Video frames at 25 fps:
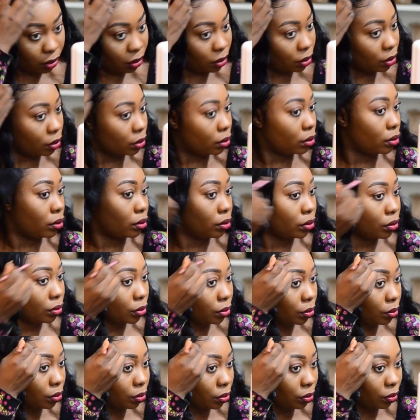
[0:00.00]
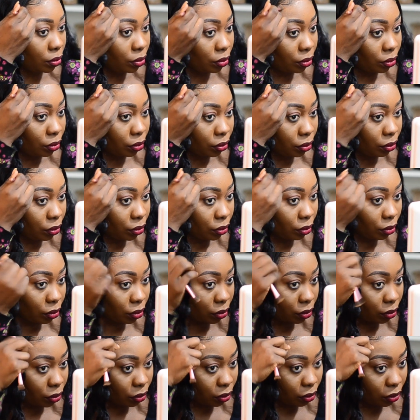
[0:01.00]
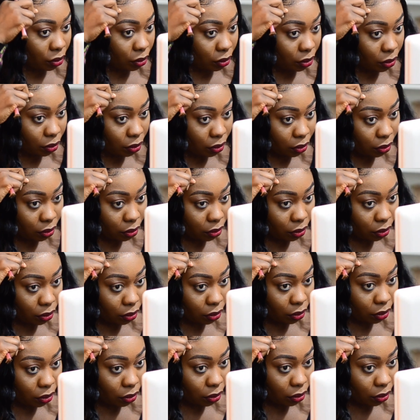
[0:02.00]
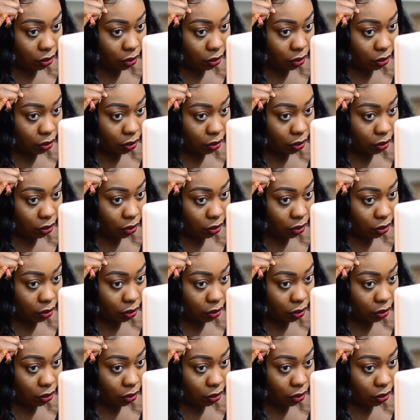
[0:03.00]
(no one is talking)